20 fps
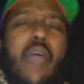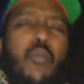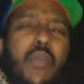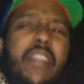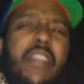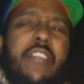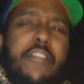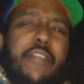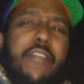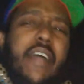And
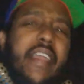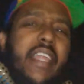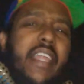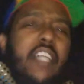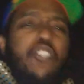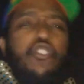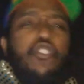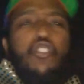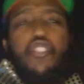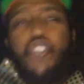with the
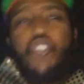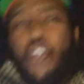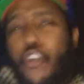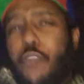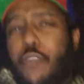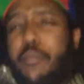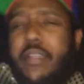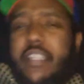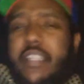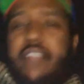financial
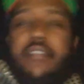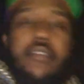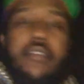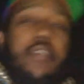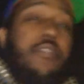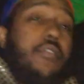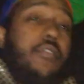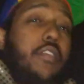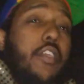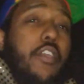turbulence
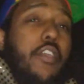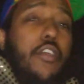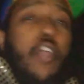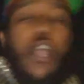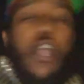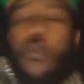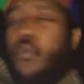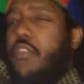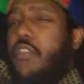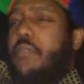this year,
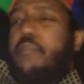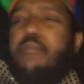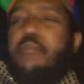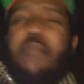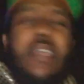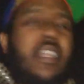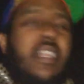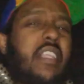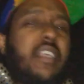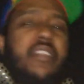with
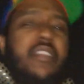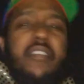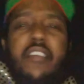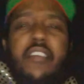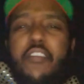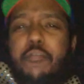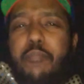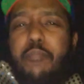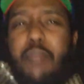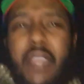millions
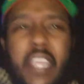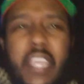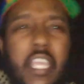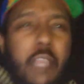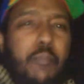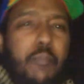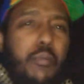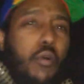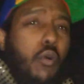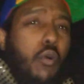of
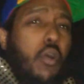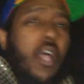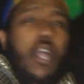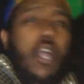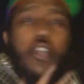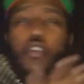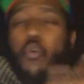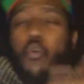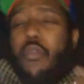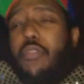people
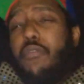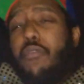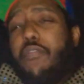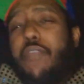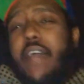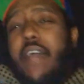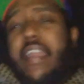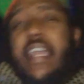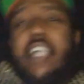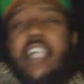going through
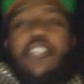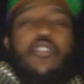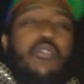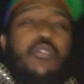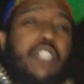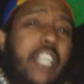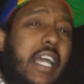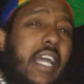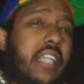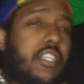
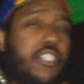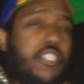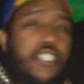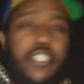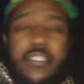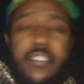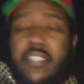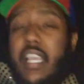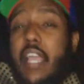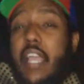financial
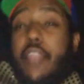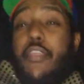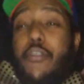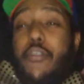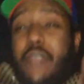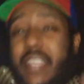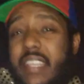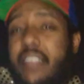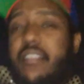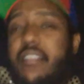challenges,
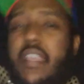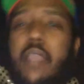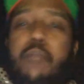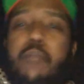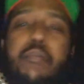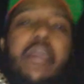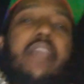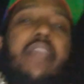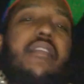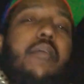there is a
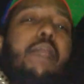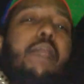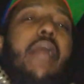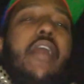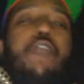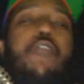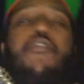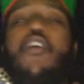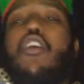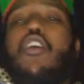big
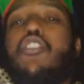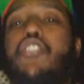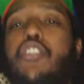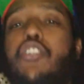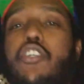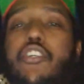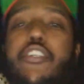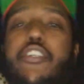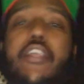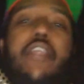demand for
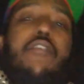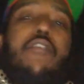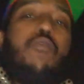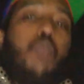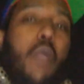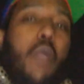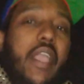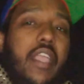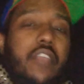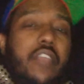
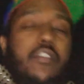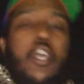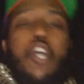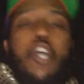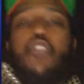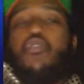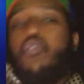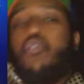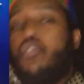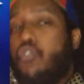alternative ways
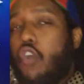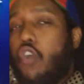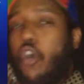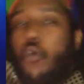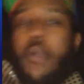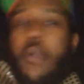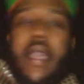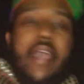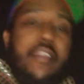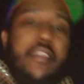to
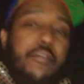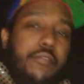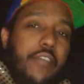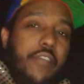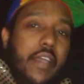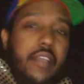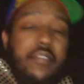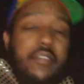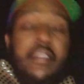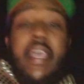grow and
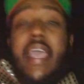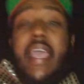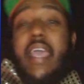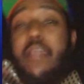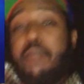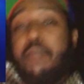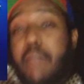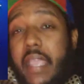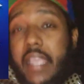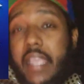invest
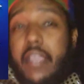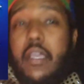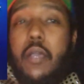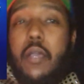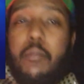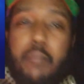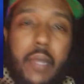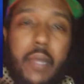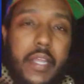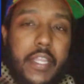and
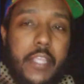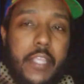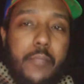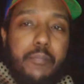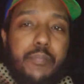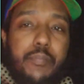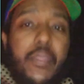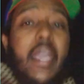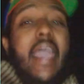make money.